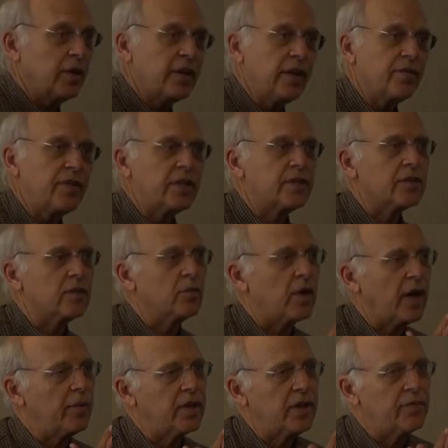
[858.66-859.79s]
I would give this, when
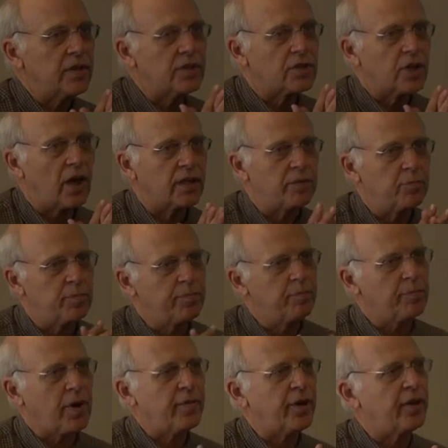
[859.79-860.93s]
I would give this talk
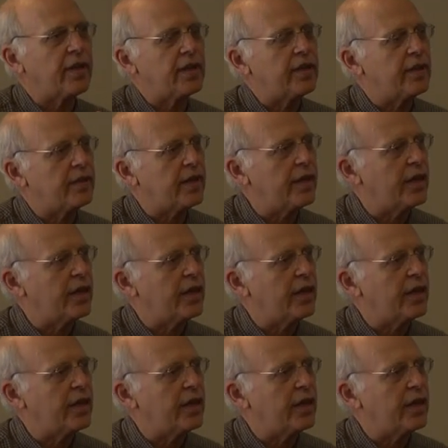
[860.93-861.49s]
primarily to